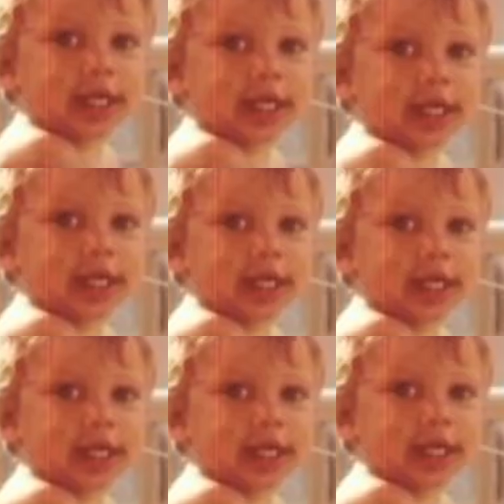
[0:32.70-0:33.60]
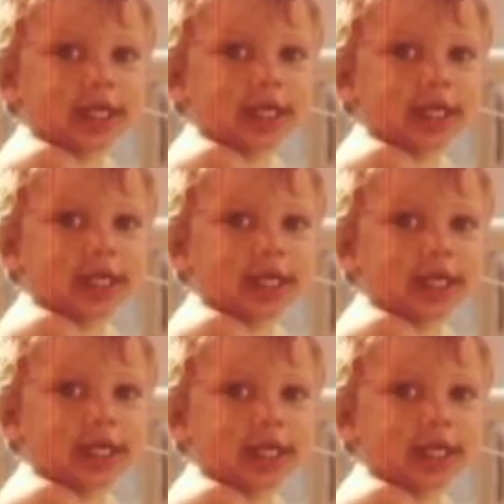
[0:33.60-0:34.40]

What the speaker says: (silence)